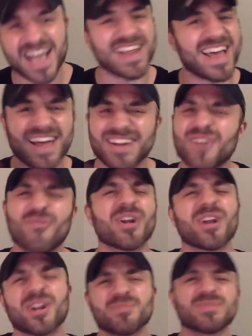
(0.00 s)
I
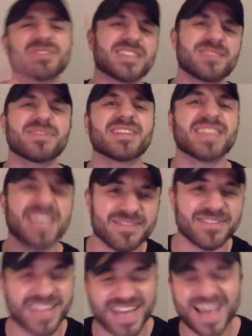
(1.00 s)
100%
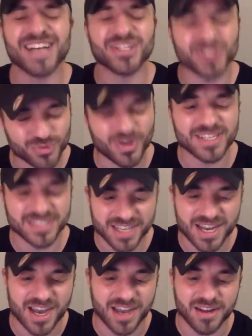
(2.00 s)
believe in that. I trust
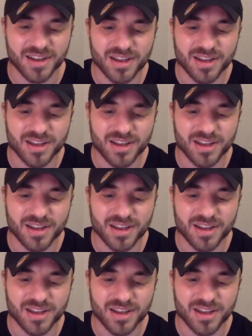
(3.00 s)
God.